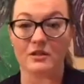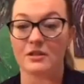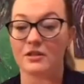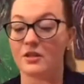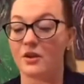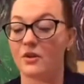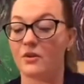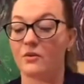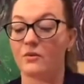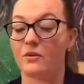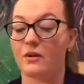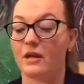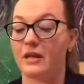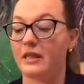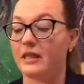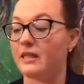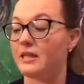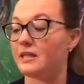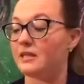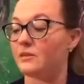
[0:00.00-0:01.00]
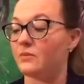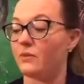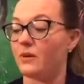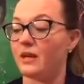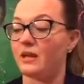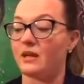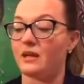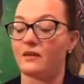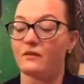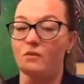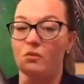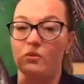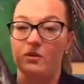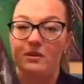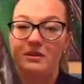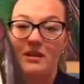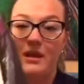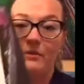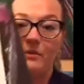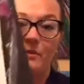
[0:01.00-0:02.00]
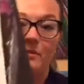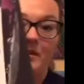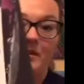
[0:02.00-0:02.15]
So in this week, of course, that would